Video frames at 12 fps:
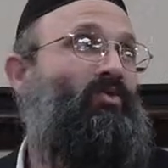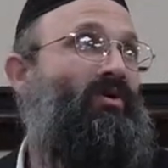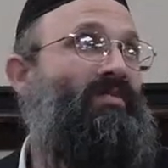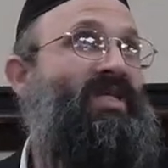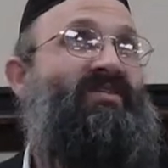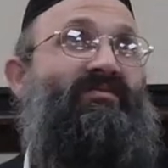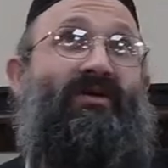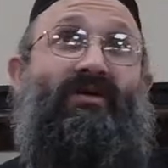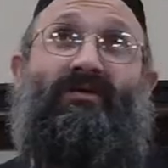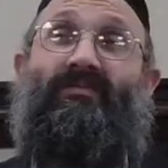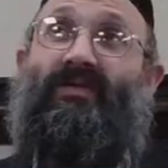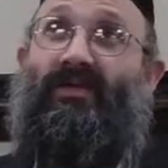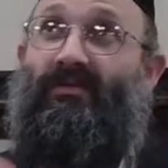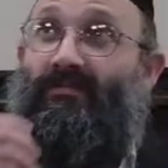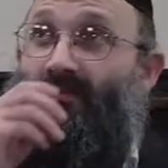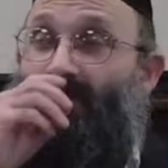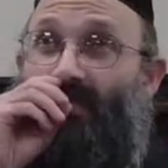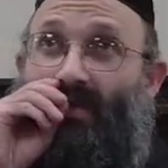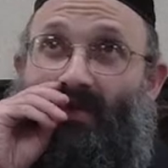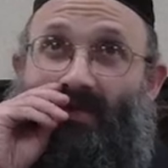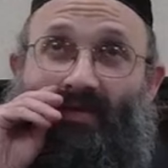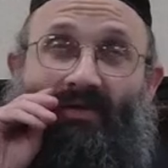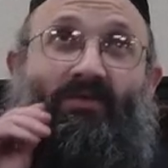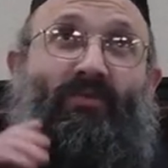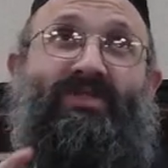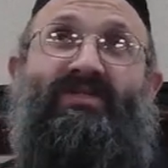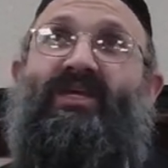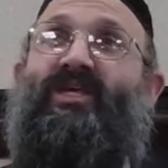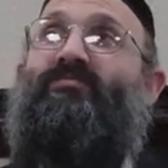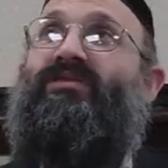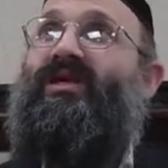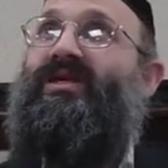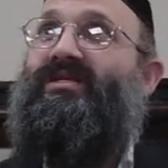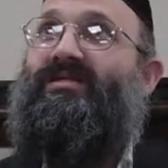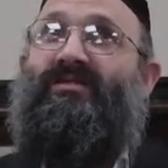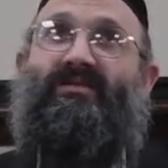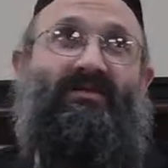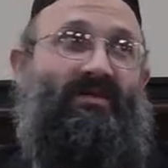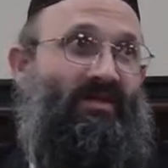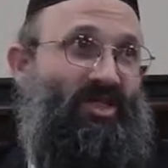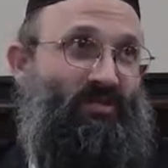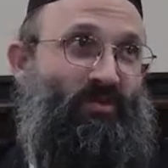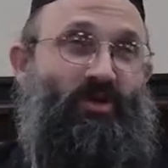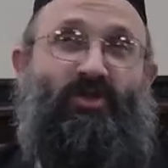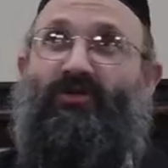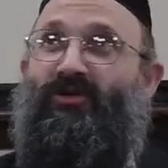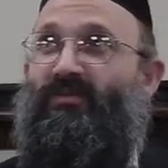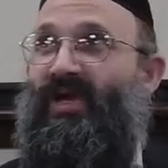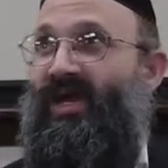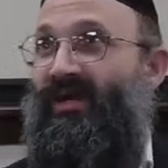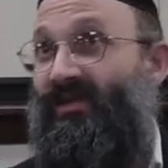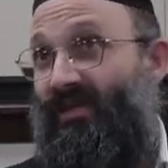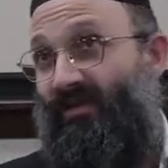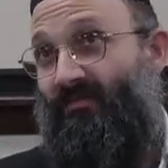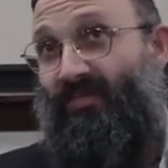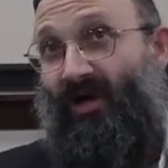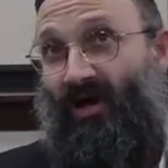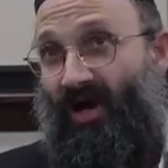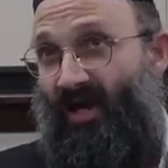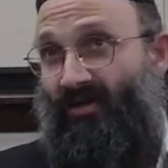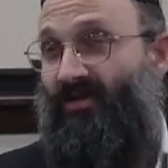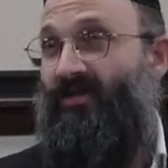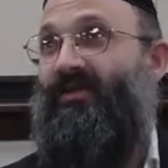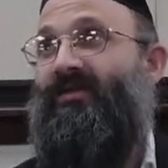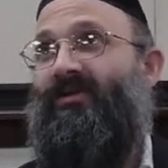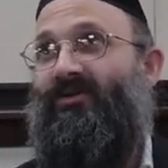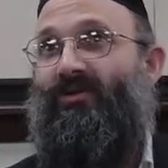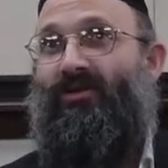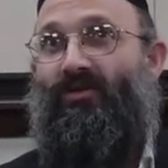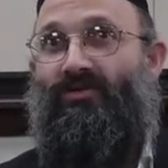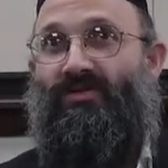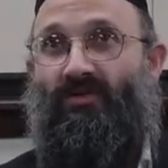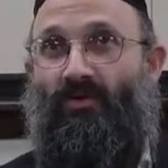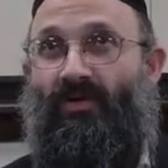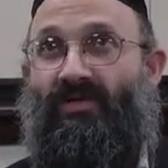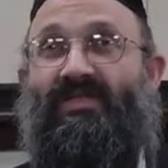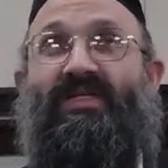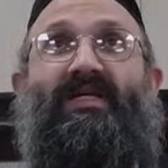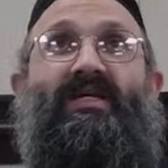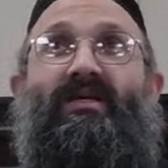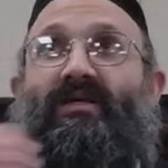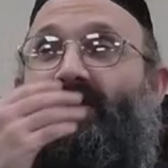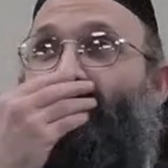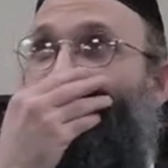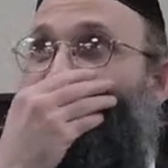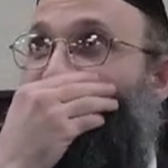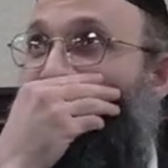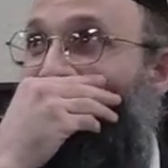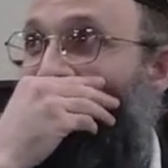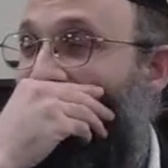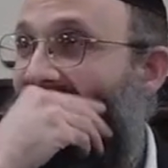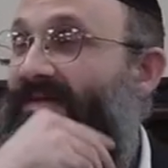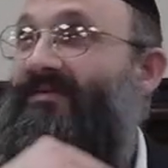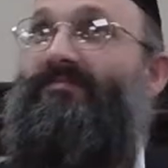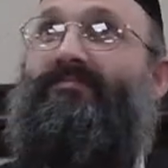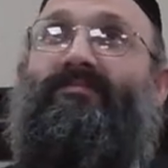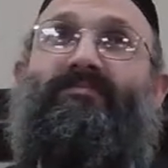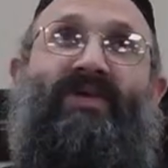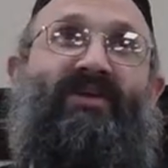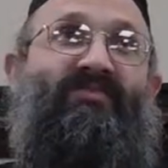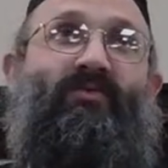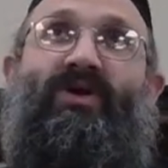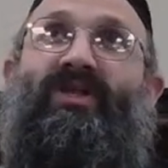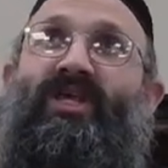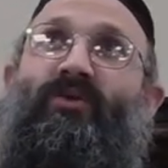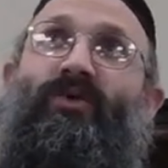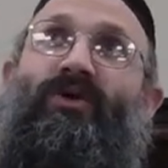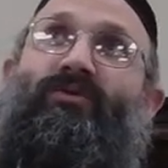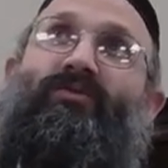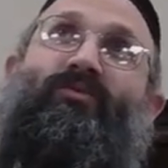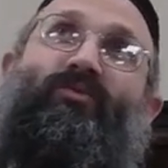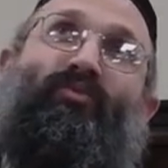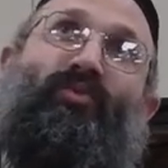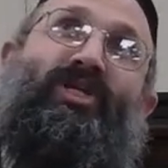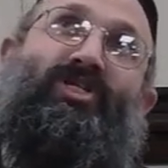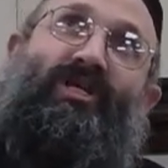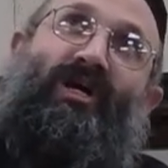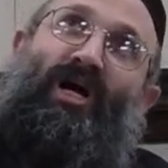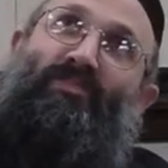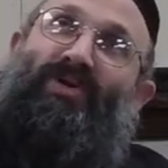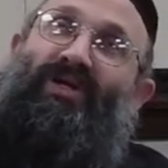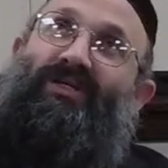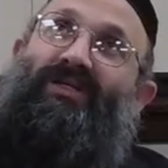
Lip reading: mitzvah, what's taking place in the spiritual domain, like behind closed doors, is that metaphorically we're reaching up